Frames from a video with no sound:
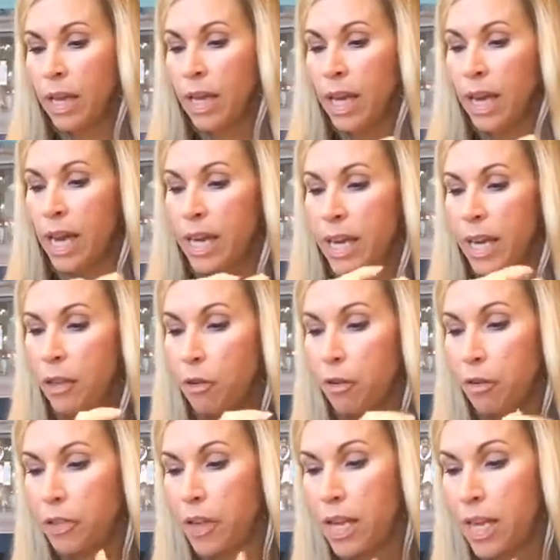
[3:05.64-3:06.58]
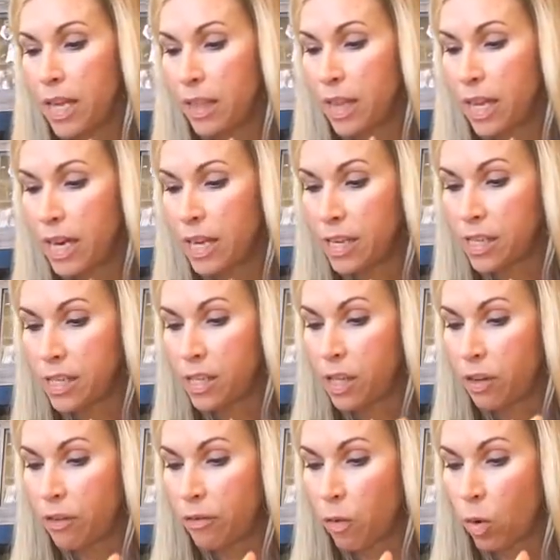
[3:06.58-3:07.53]
Another thing that it is
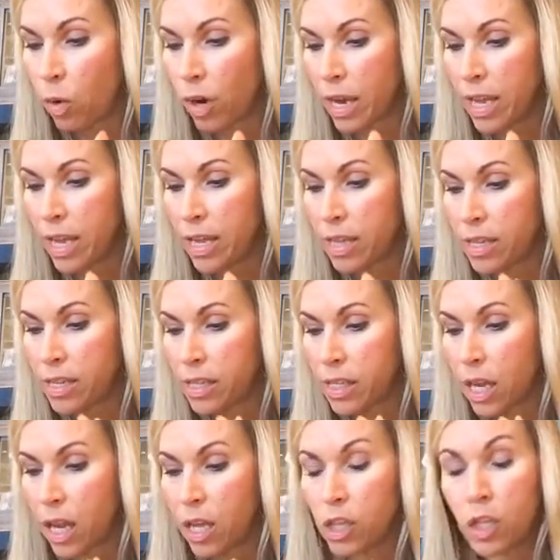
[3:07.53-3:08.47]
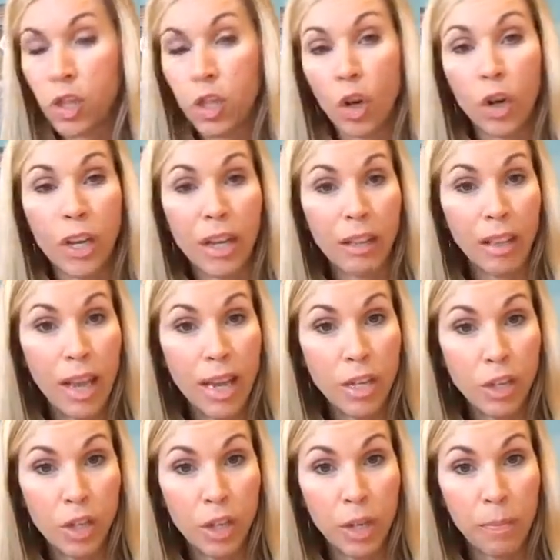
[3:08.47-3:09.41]
good for is
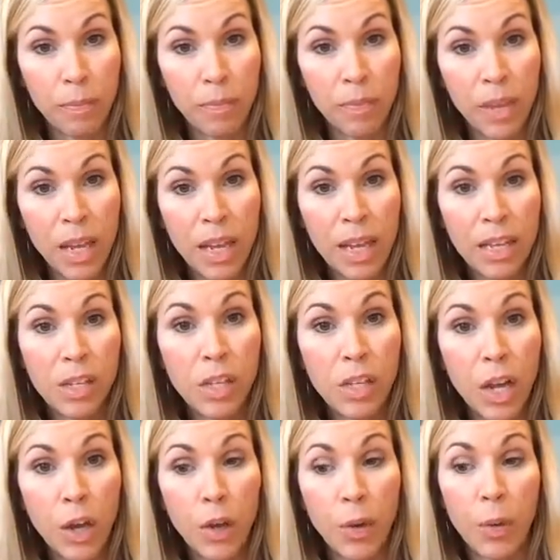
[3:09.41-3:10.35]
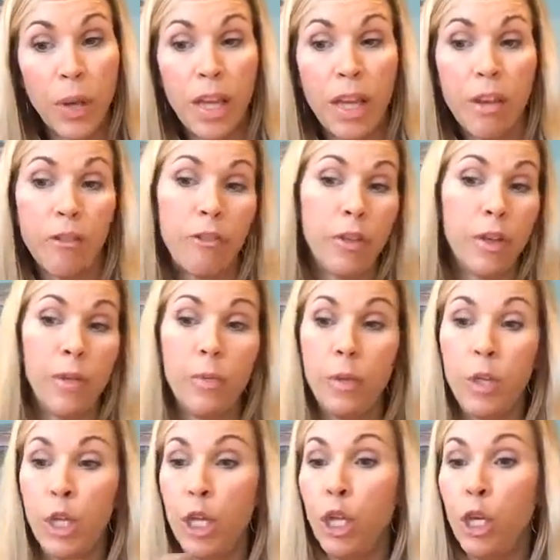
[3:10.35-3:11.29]
circulation. So if
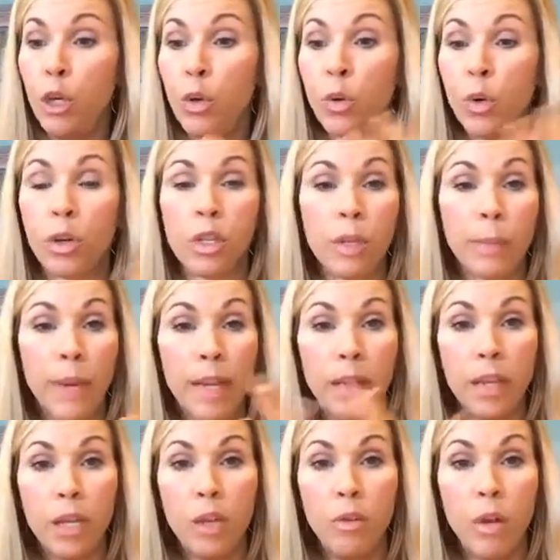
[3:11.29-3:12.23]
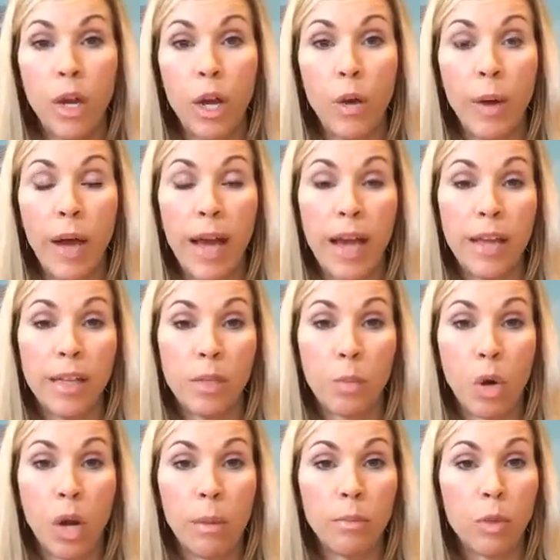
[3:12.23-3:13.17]
you or somebody that has
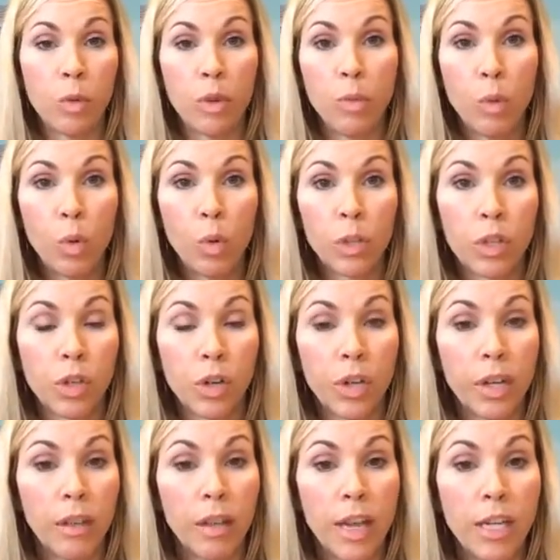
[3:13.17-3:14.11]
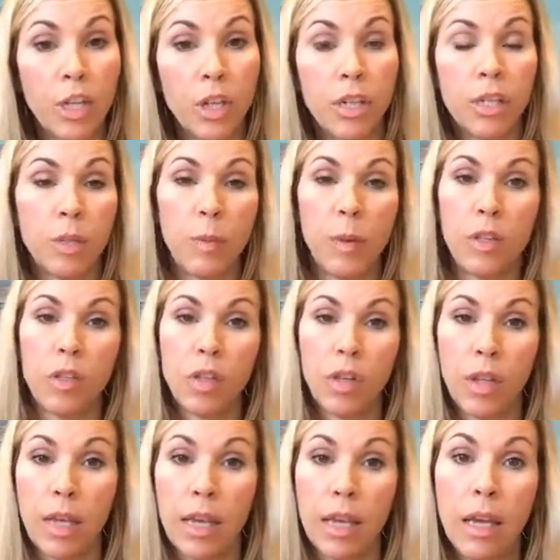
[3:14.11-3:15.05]
problems with poor circulation,
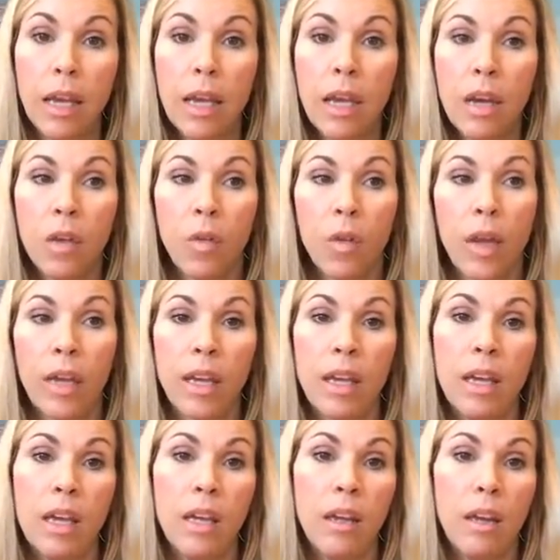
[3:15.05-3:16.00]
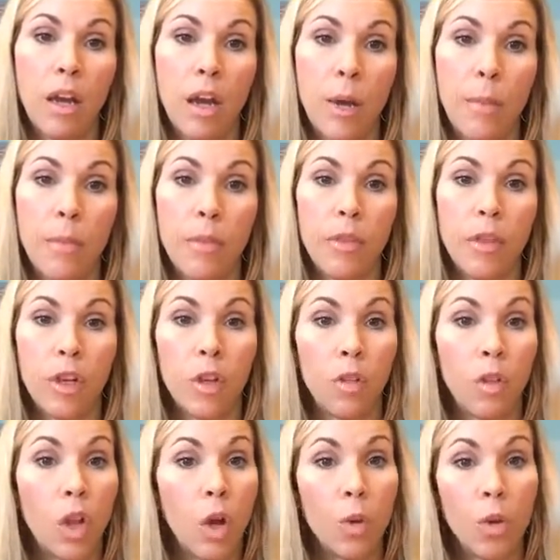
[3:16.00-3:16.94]
especially like in the
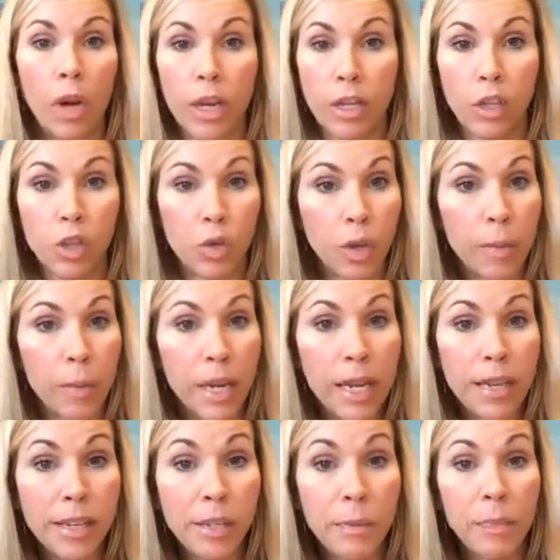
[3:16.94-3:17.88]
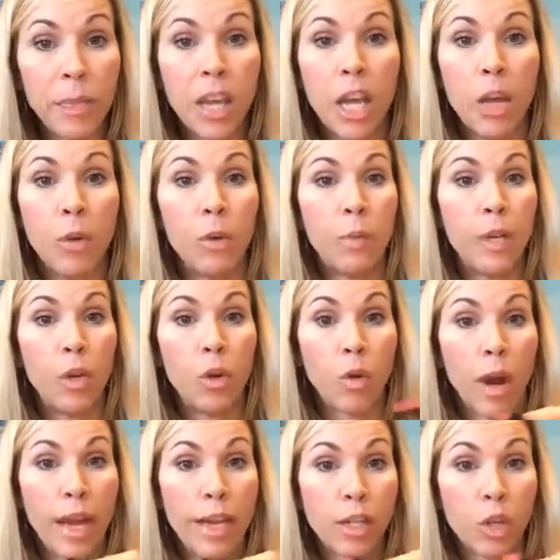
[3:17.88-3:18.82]
lower extremities, it would be
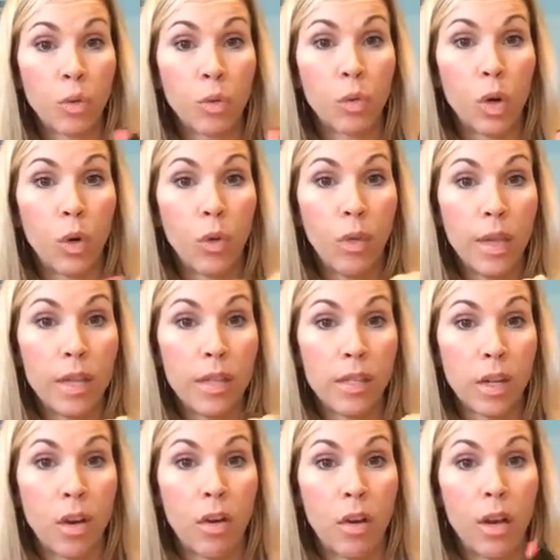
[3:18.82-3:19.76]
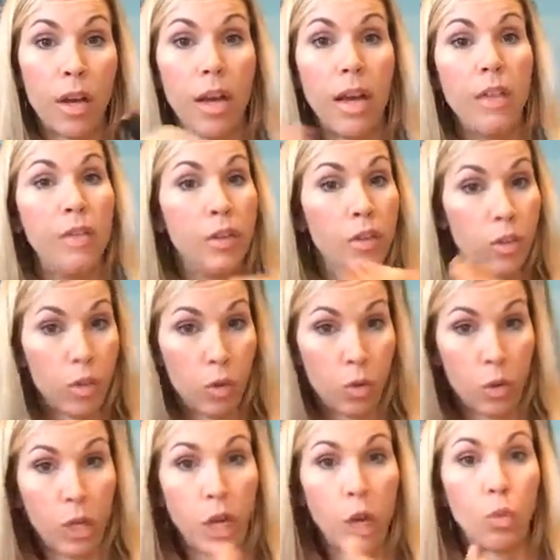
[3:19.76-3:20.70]
great to roll this on and then just
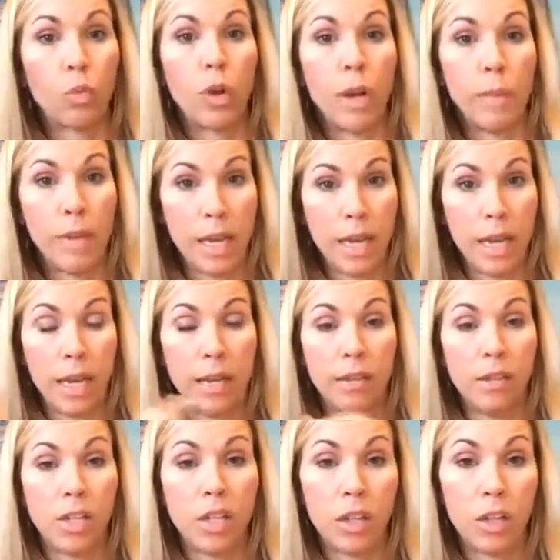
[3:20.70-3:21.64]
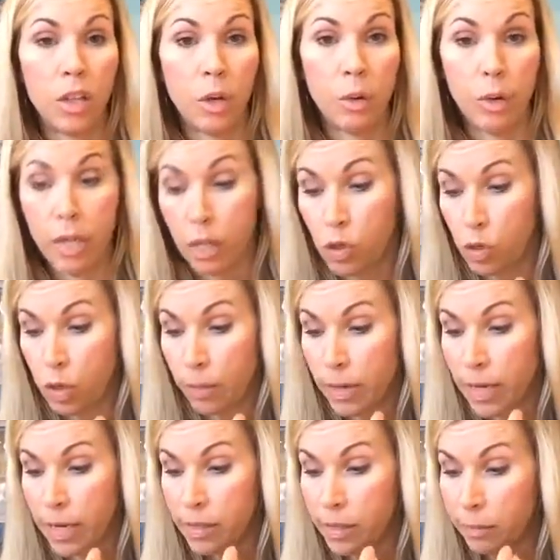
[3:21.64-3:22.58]
rub it into the lower
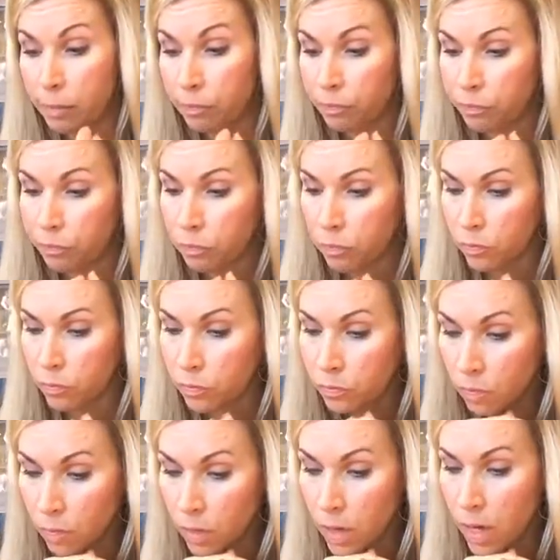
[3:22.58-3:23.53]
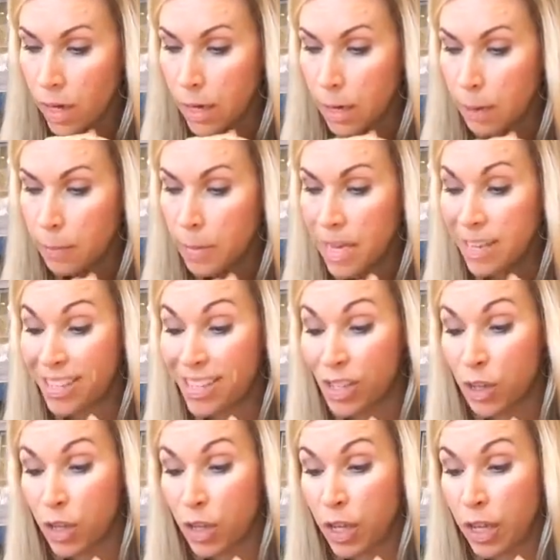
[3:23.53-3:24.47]
extremities. It's
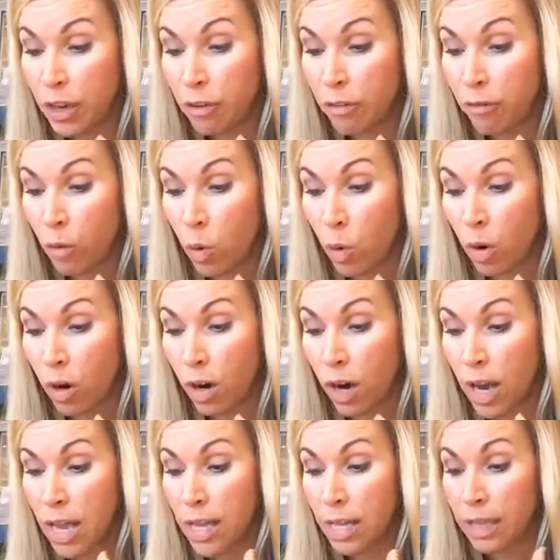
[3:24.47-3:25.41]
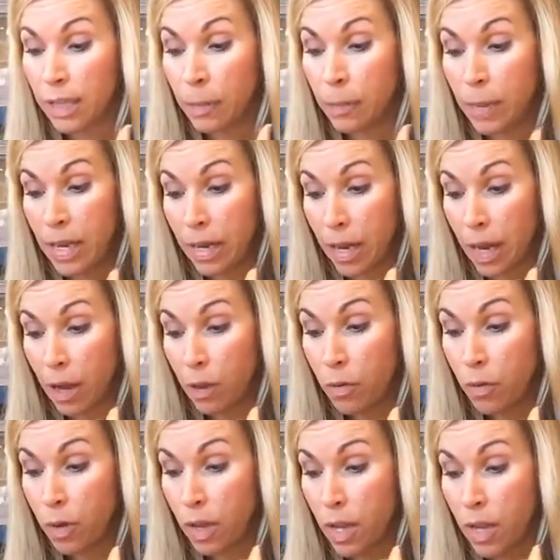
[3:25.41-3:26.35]
good for
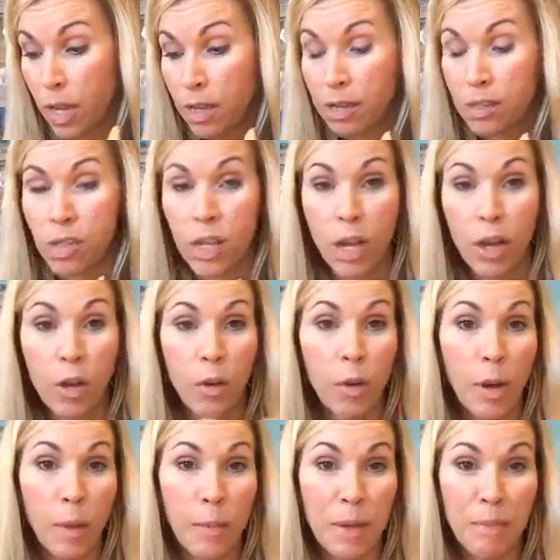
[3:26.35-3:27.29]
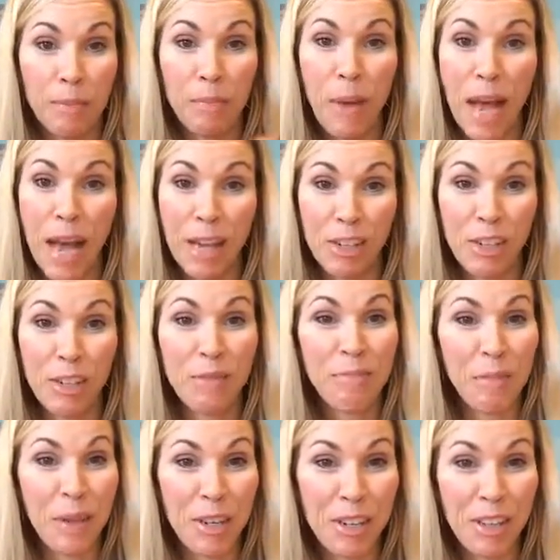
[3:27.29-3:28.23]
libido. So Passion
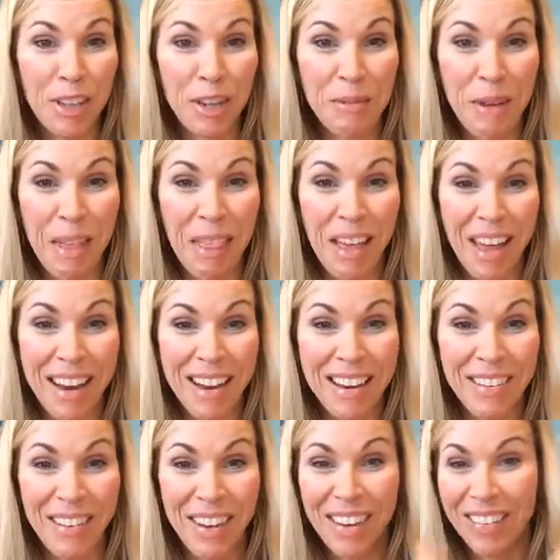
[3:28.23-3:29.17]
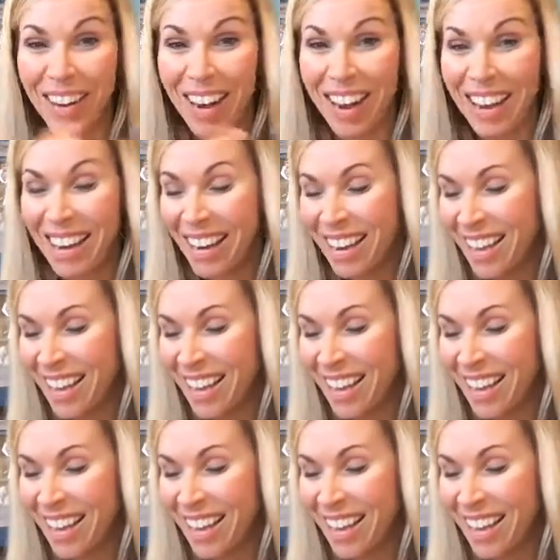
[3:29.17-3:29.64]
makes you think about that anyway, right?